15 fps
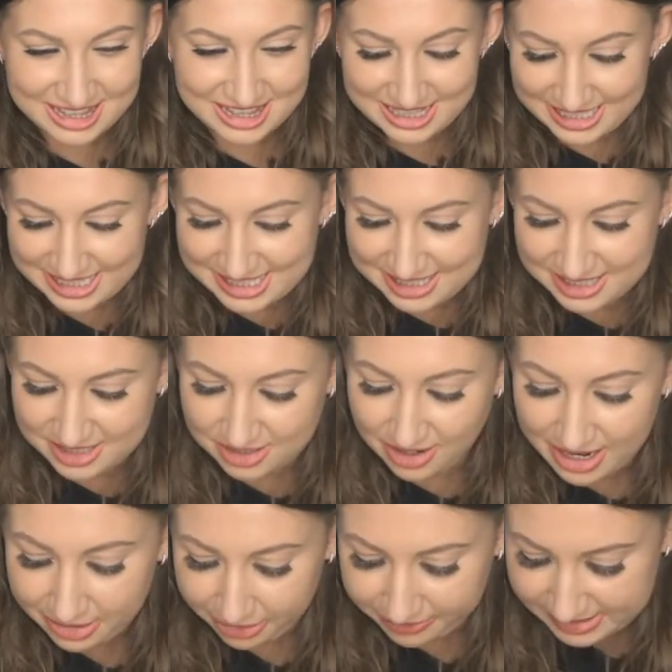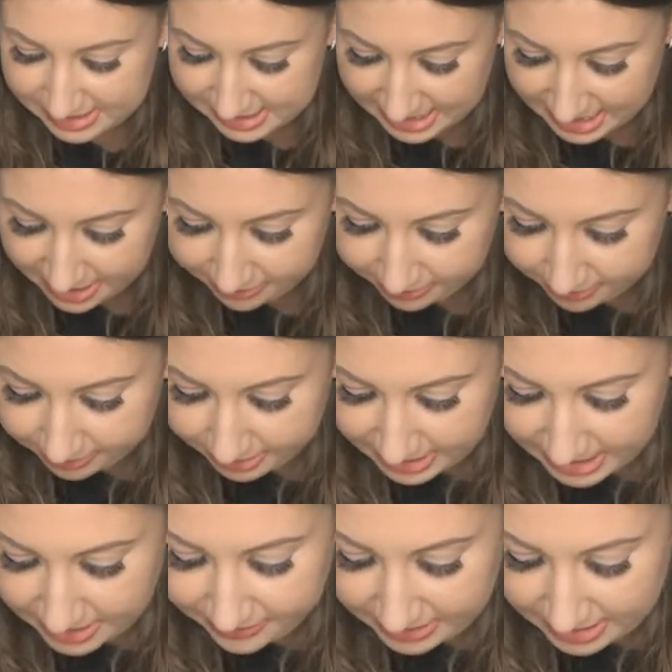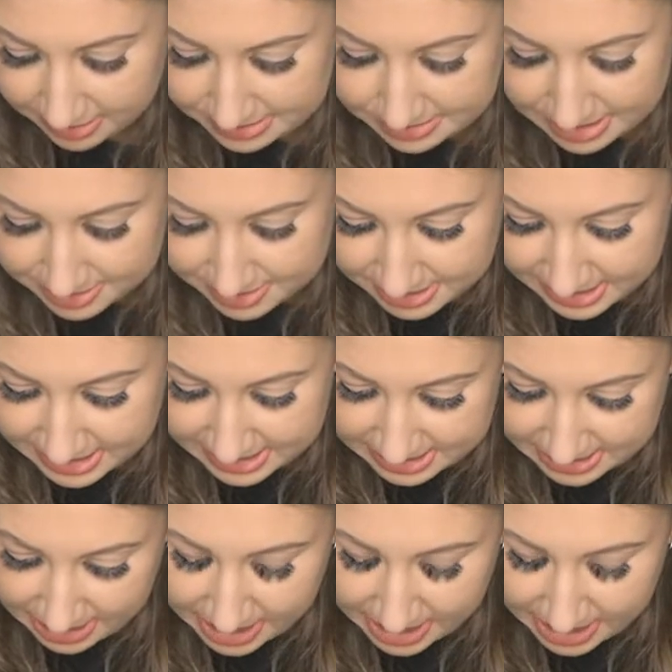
this side off and see if we've won anything else what else do you need to